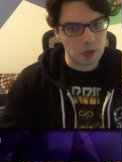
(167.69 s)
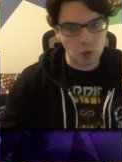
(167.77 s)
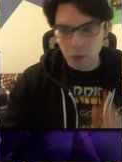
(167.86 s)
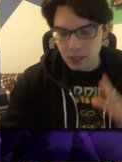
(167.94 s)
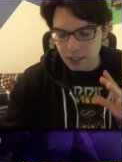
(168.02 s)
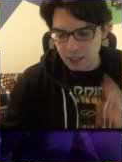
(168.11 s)
so
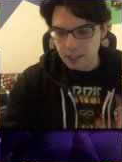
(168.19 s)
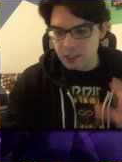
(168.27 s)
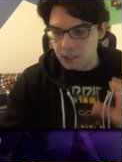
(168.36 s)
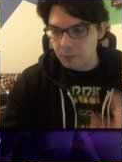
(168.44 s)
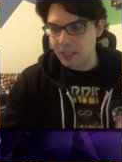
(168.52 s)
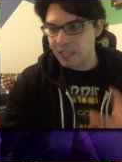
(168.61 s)
we need
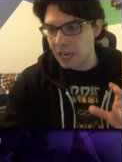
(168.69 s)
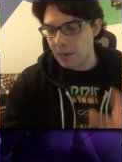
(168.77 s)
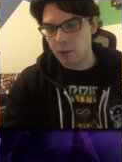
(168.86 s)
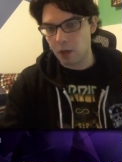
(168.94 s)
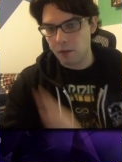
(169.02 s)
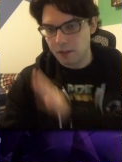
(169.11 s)
something
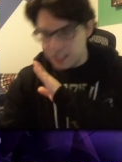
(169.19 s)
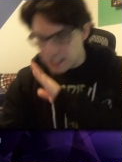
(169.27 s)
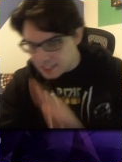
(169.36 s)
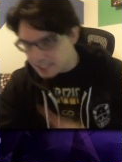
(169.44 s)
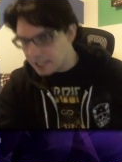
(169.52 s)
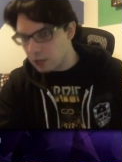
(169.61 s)
capable of
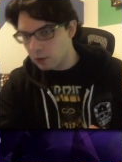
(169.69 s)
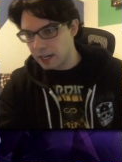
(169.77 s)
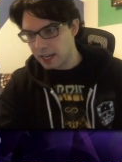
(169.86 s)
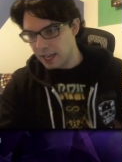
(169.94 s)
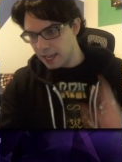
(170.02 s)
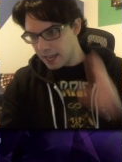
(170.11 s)
clearing